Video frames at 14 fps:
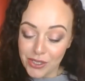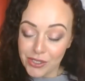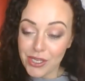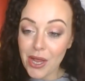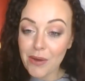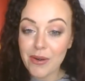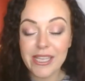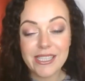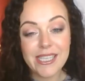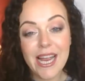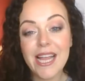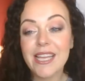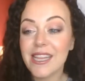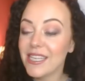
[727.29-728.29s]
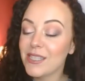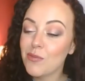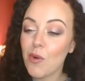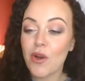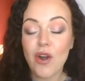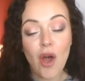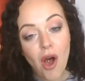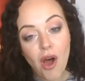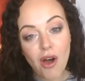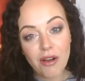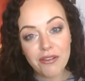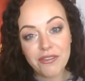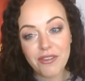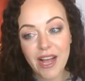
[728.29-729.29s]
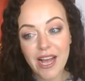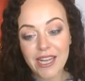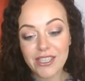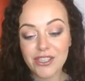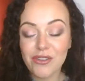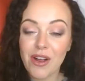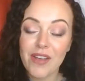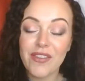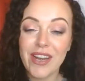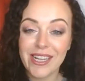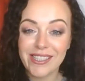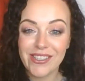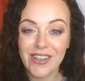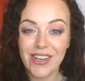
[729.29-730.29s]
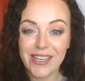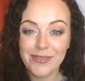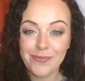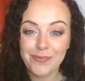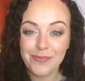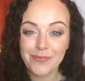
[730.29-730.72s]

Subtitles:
So let's take this one off and try on the next colour.